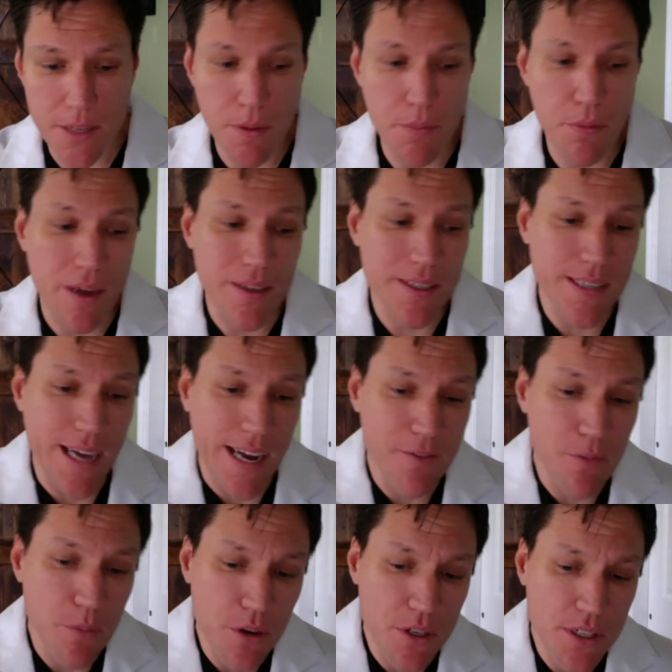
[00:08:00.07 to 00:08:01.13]
to people outside of
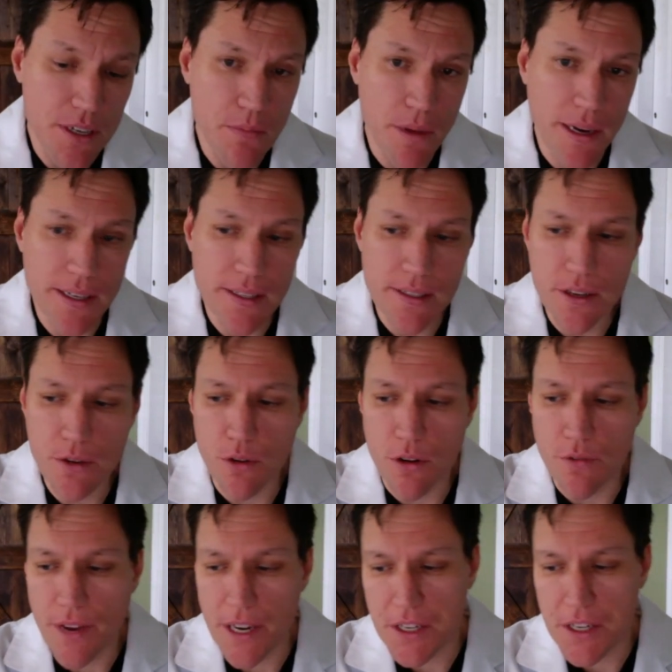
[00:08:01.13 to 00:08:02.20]
emergency medicine who are
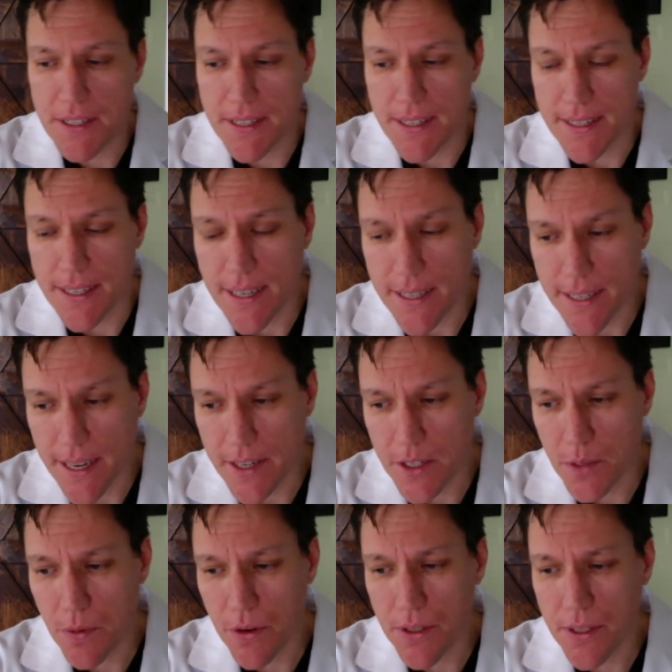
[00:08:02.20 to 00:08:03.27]
infectious disease
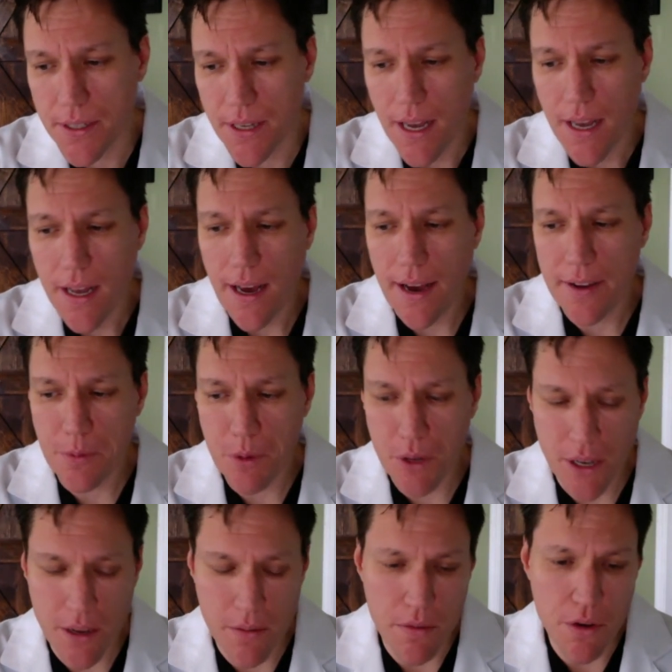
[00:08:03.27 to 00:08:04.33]
experts. I have to be able
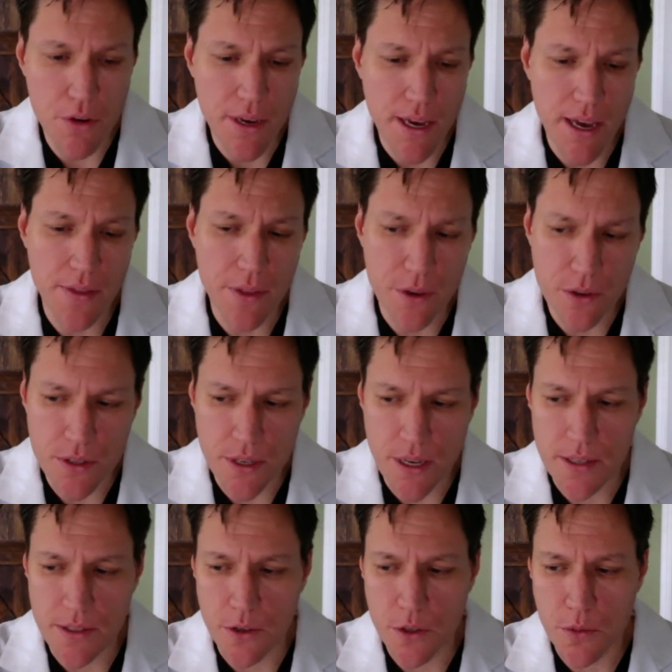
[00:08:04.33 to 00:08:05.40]
to communicate those
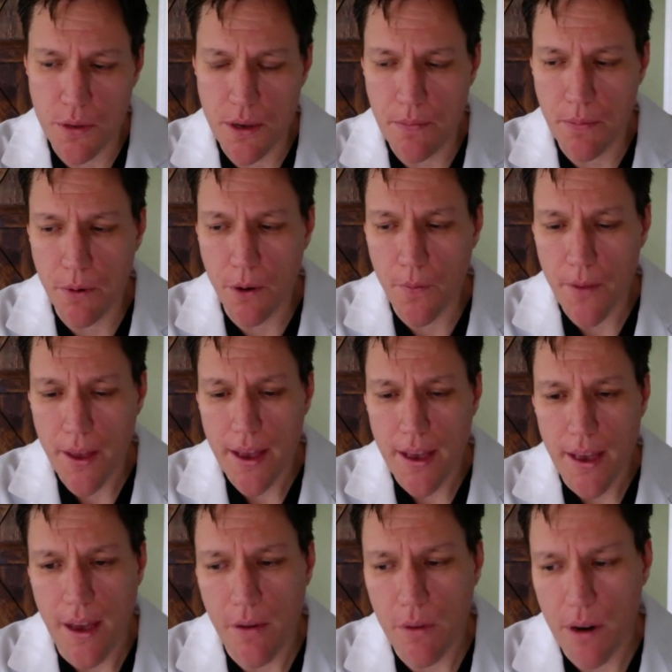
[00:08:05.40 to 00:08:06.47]
things, those people.
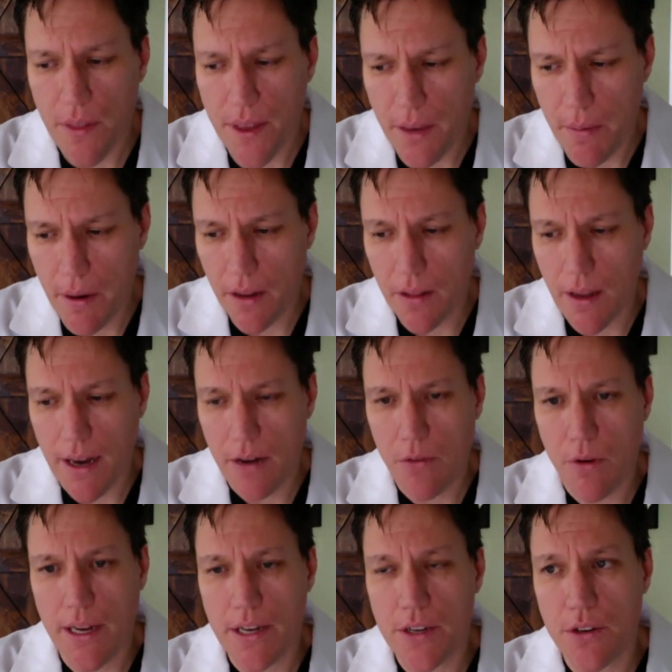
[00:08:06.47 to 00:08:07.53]
And what I think about a lot of
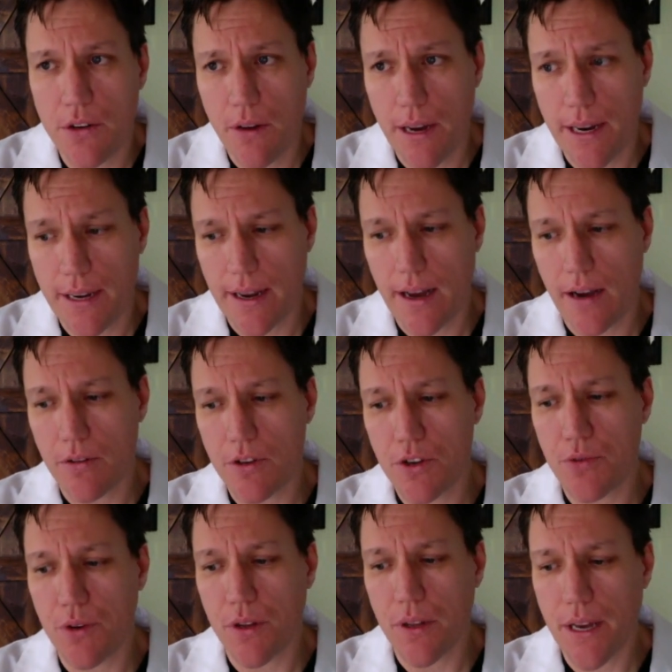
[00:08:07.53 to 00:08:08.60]
what I do right now
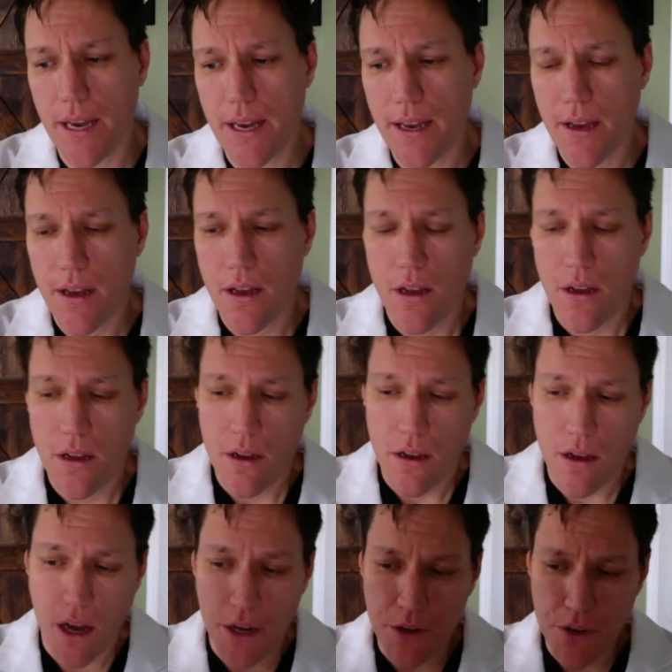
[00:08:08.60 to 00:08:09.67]
is really
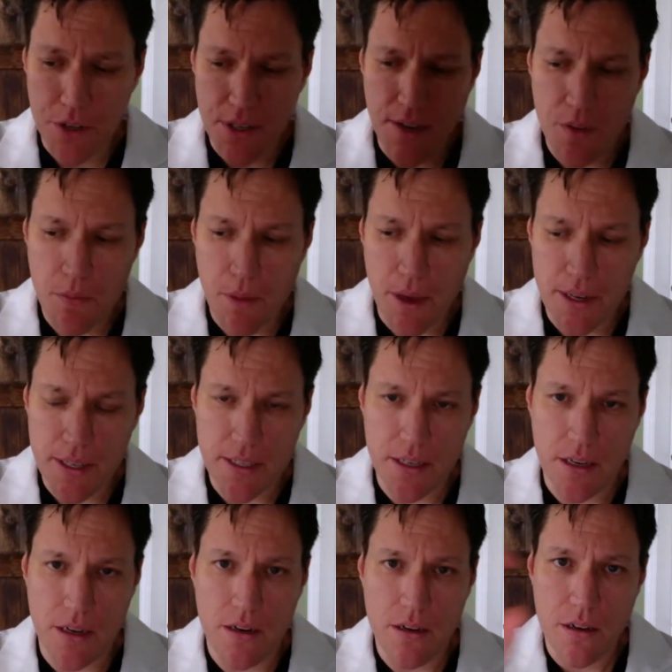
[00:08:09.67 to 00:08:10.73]
understand the
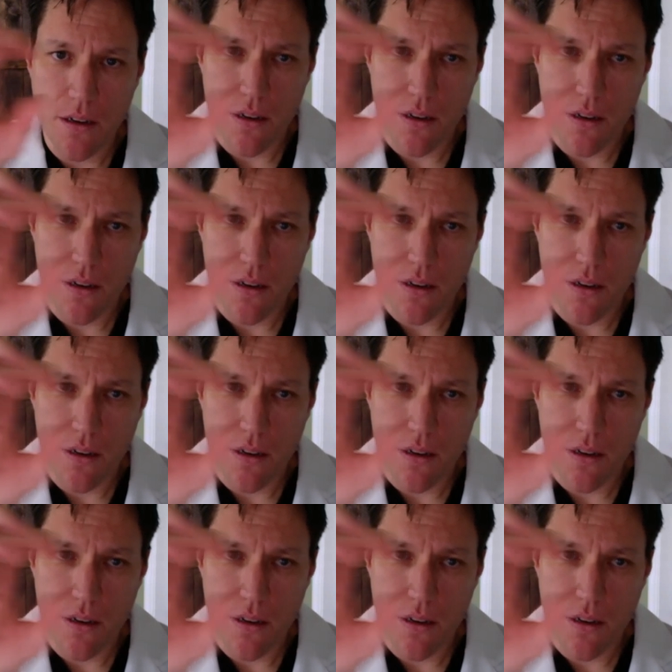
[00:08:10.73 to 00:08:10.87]
medicine,